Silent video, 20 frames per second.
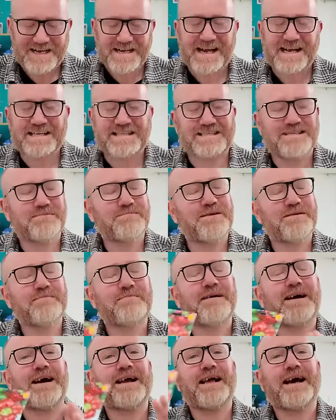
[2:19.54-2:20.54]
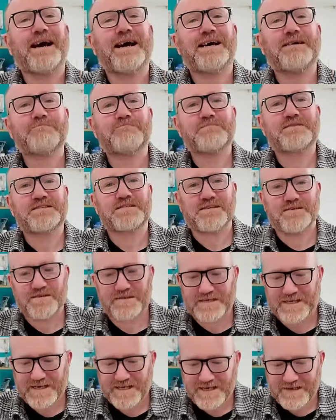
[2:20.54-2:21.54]
Next up, my
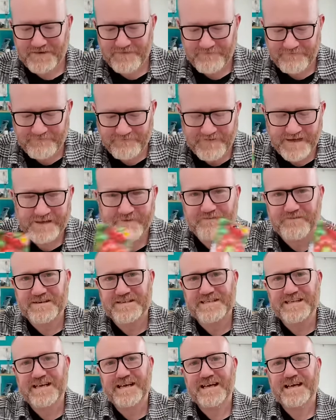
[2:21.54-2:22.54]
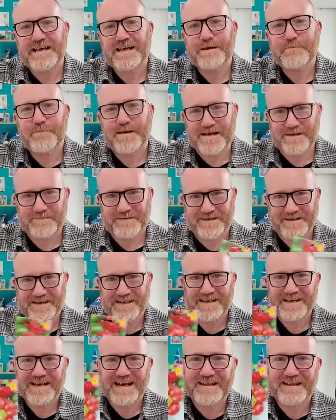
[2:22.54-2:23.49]
absolute favourite pepper,